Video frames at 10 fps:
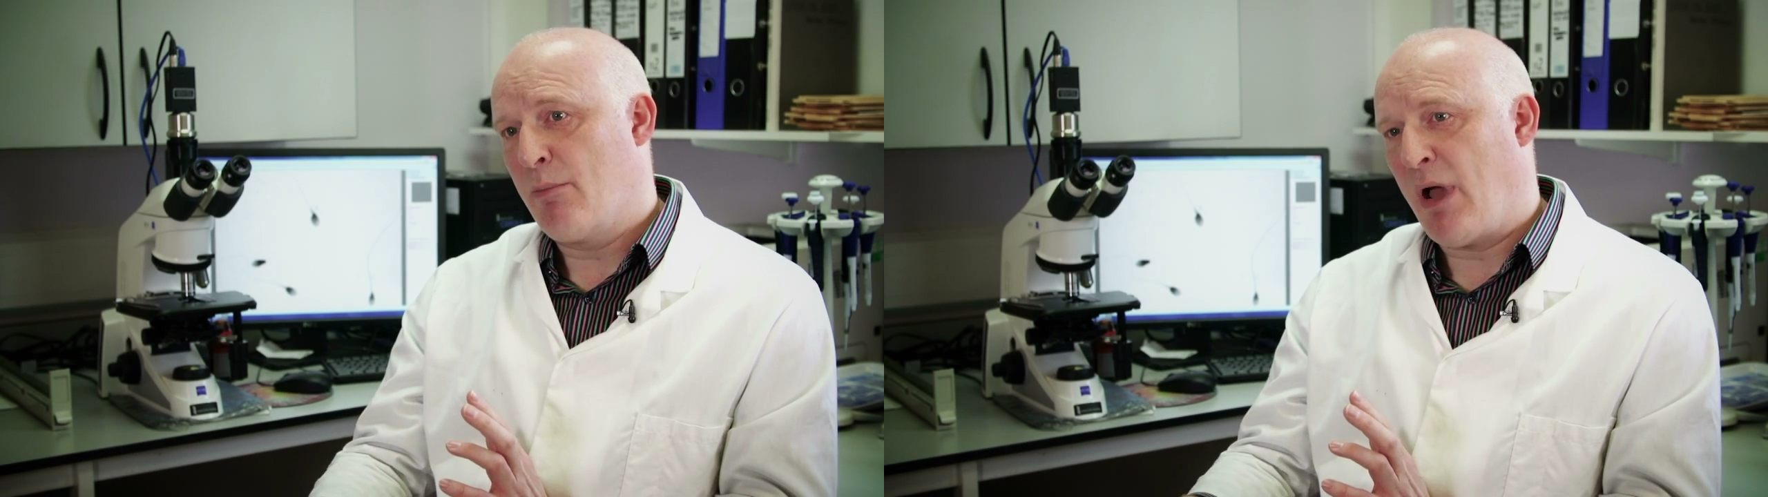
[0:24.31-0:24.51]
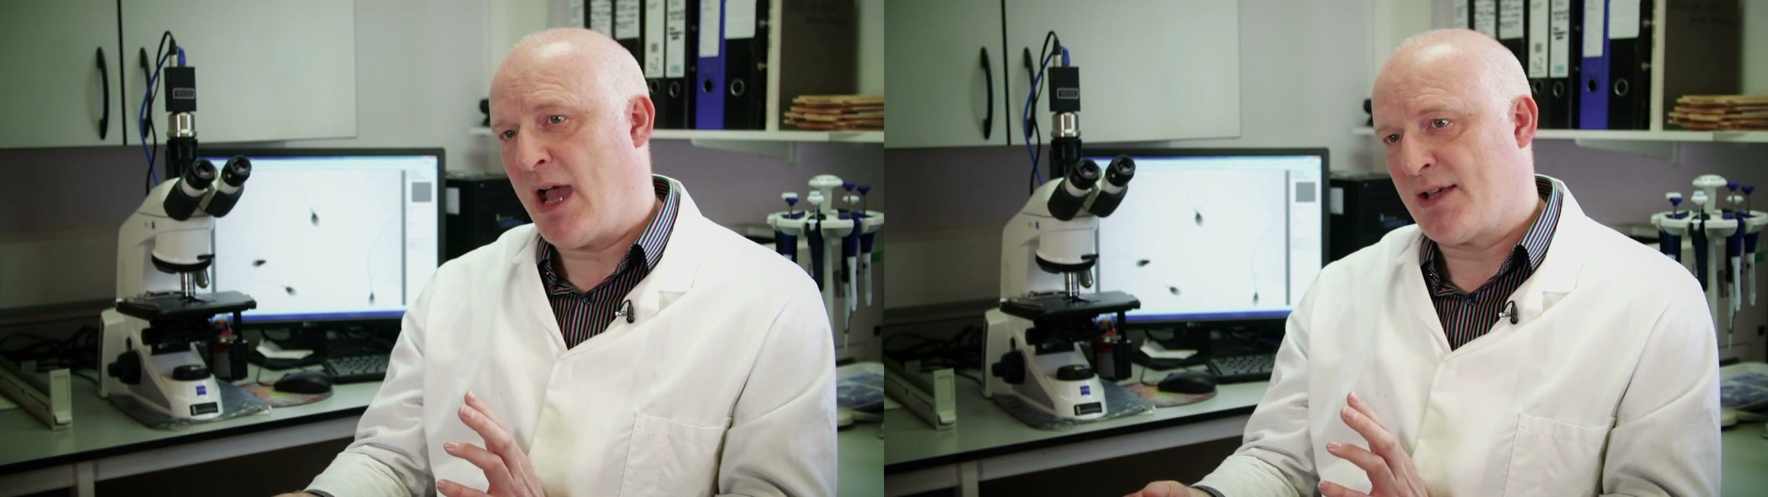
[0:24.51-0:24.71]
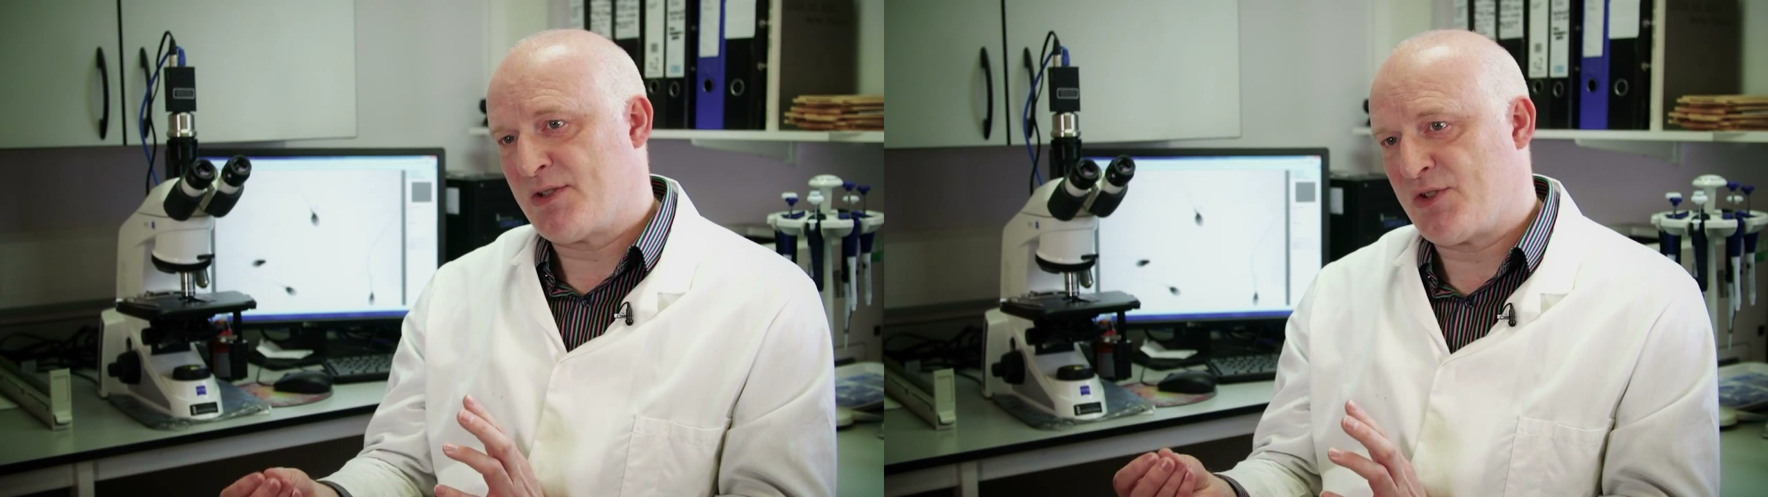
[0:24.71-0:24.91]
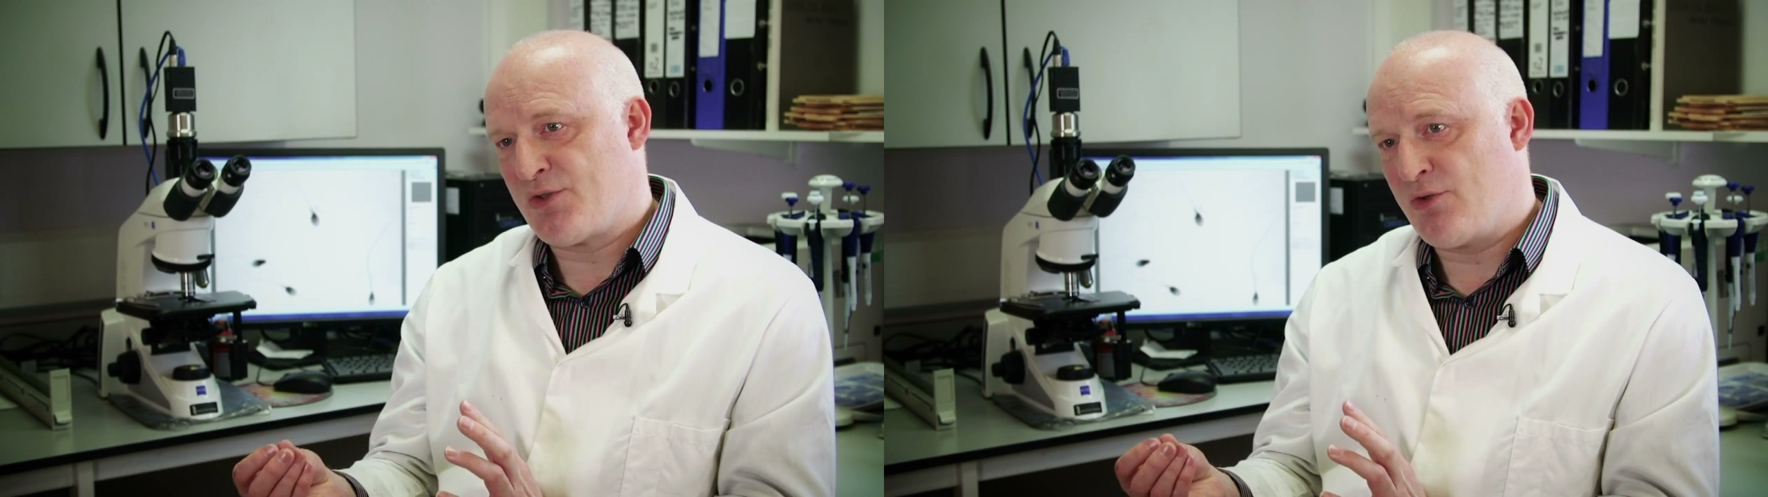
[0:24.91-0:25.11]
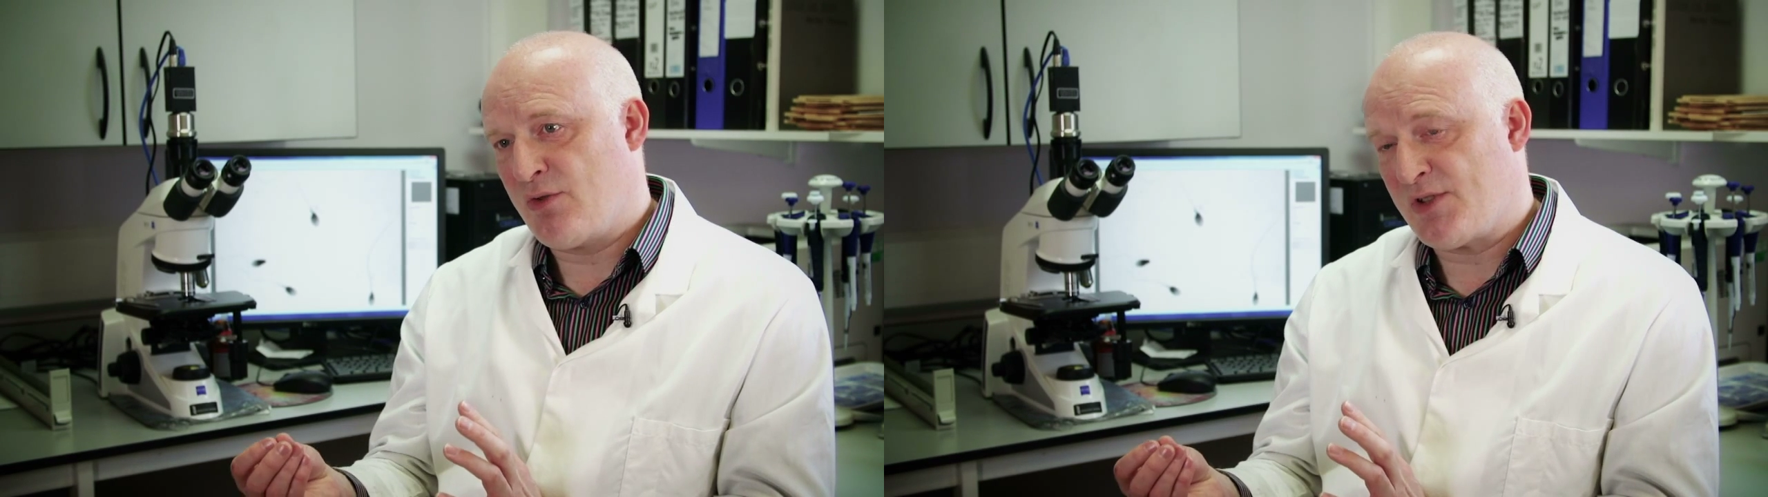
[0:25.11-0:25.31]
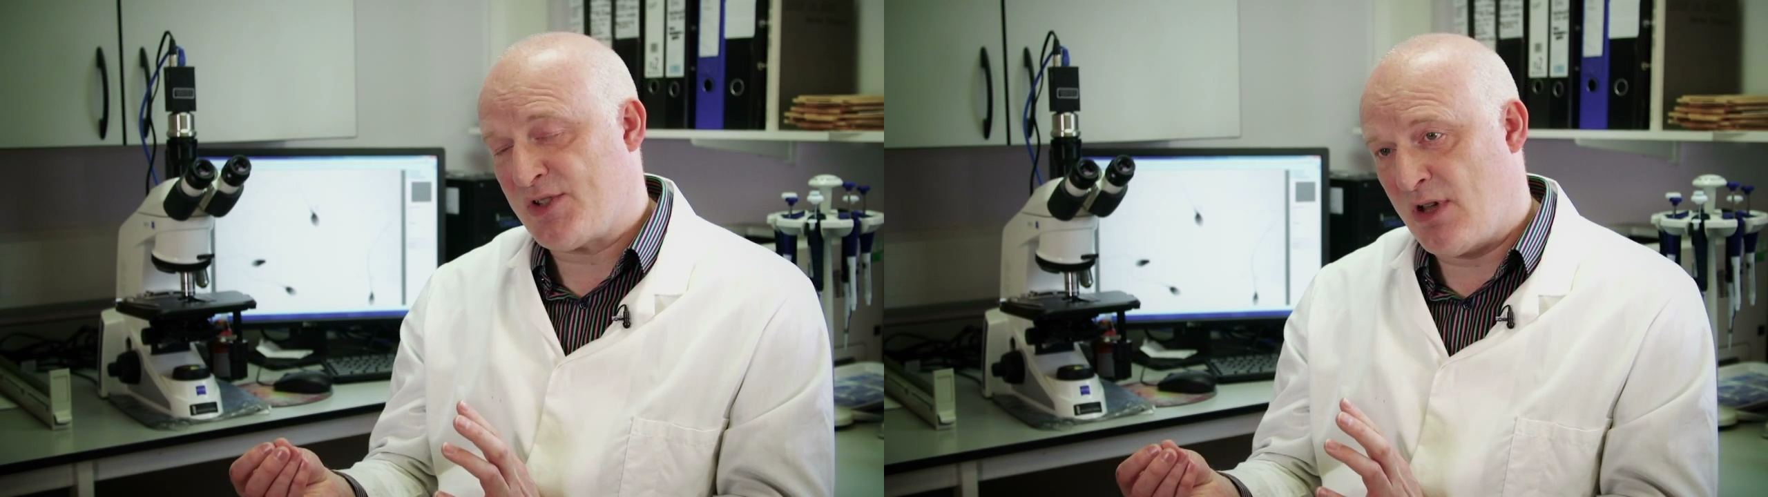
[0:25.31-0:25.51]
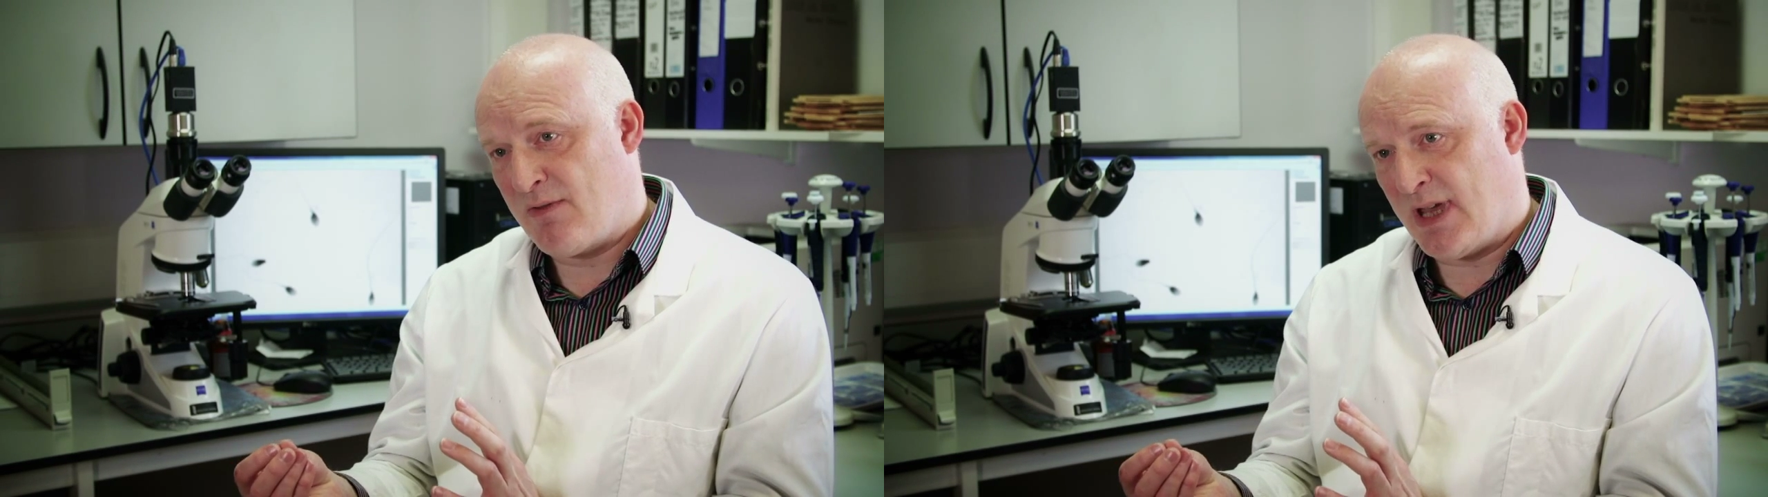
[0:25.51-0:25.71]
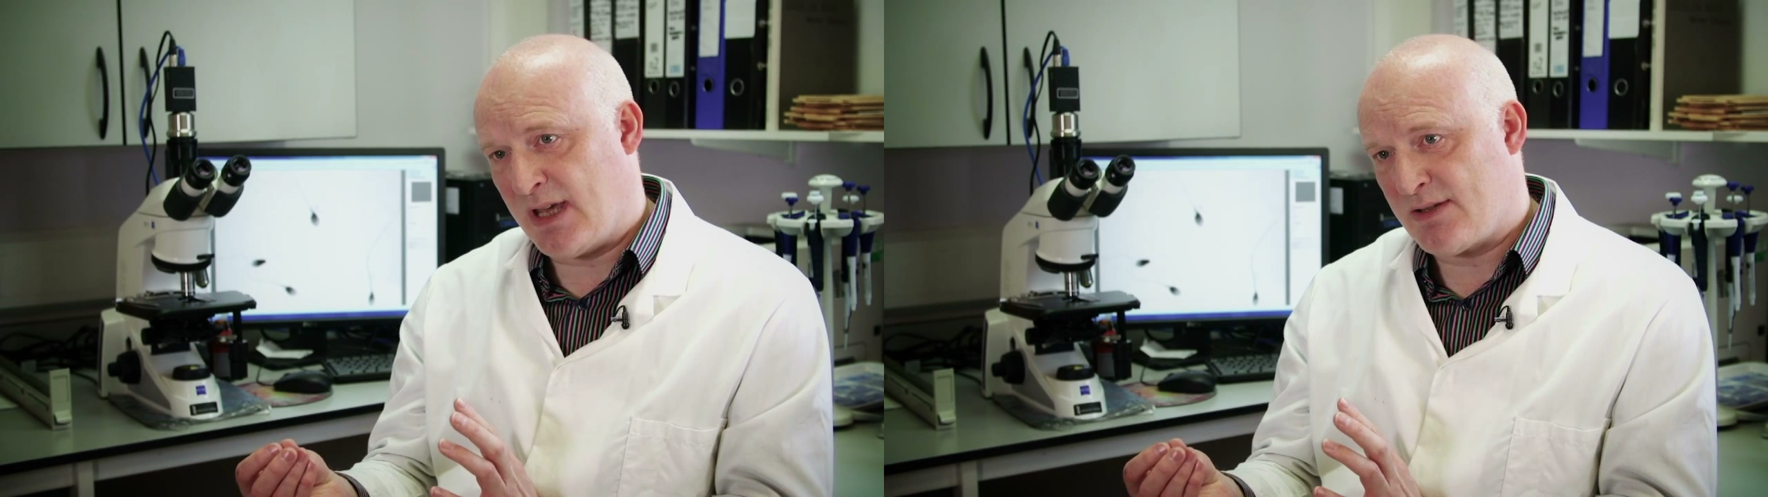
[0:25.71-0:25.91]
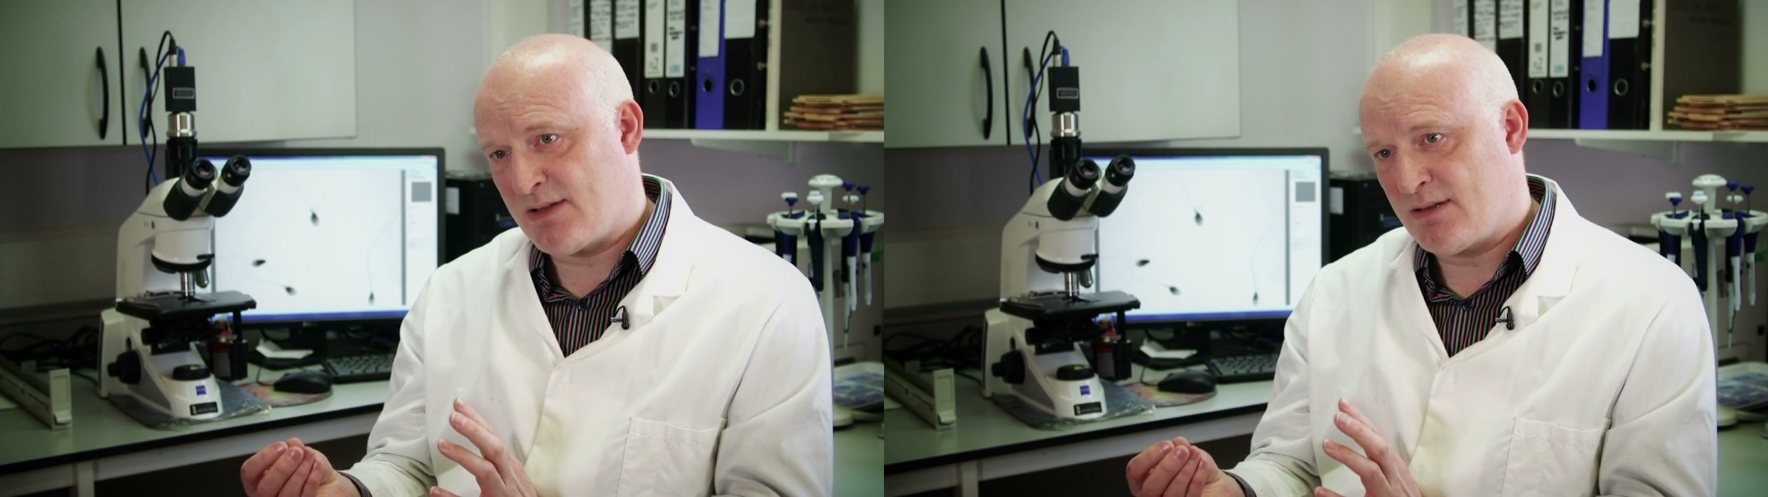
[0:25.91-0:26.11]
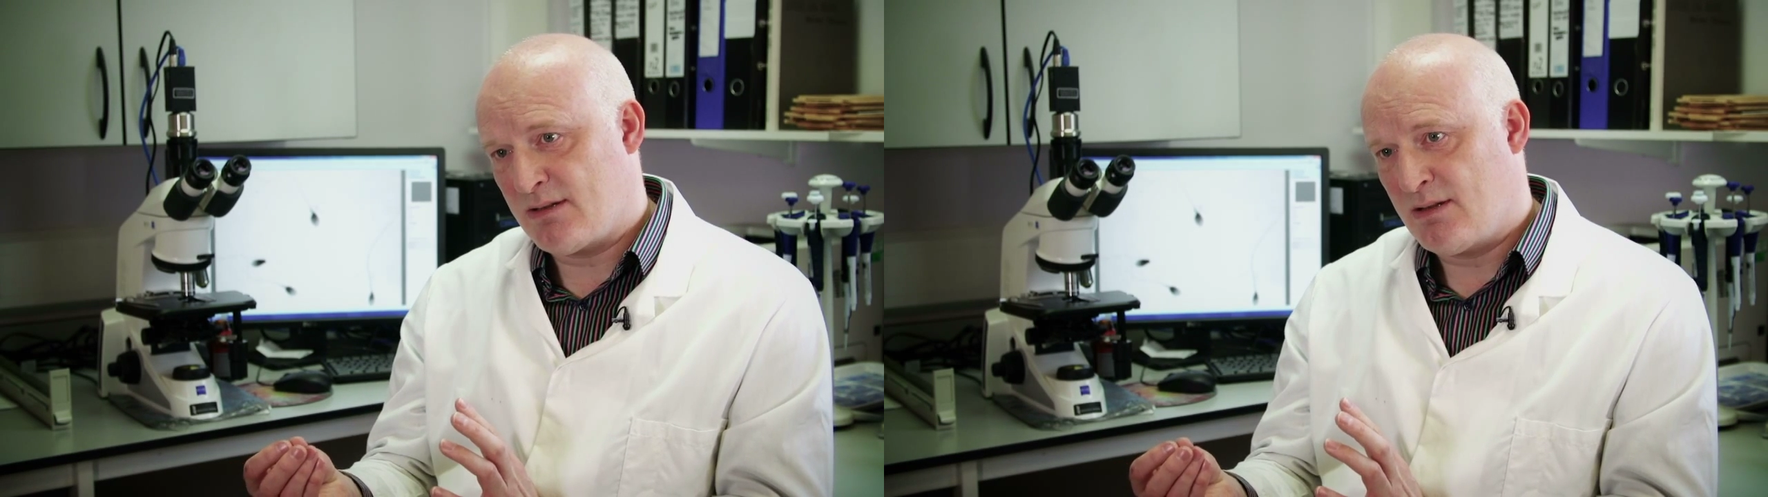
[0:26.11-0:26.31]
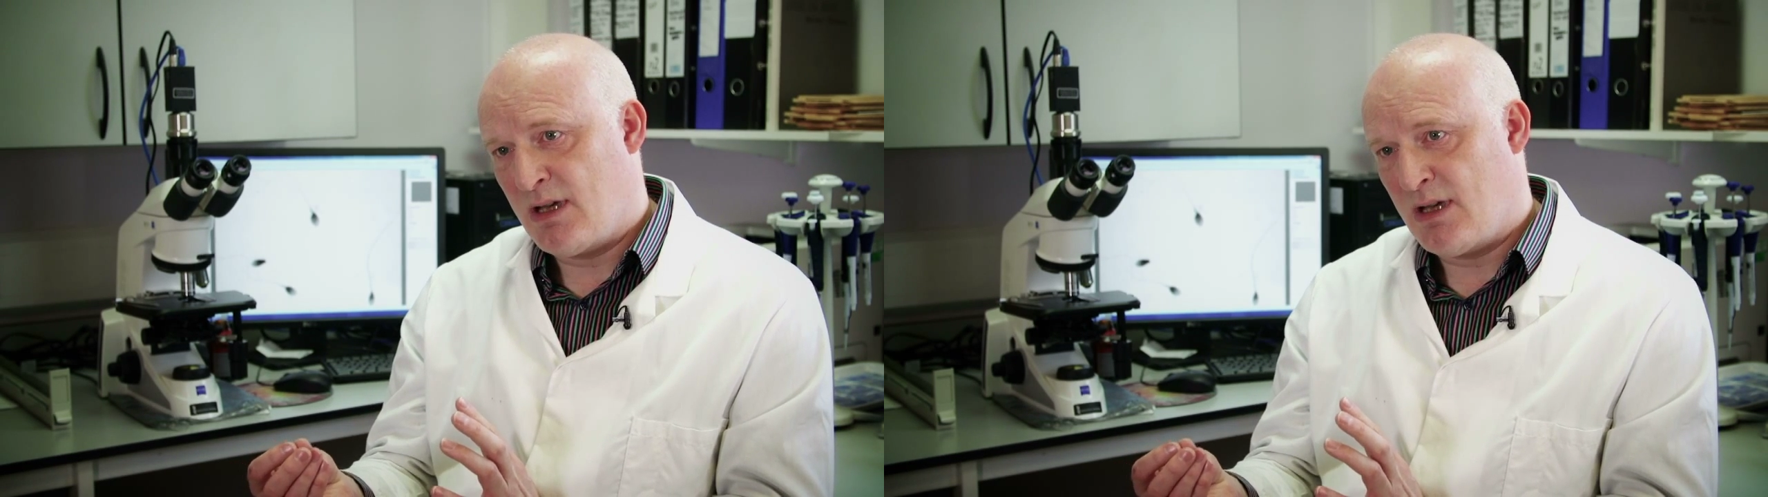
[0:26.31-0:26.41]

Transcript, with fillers: pass through the cervix,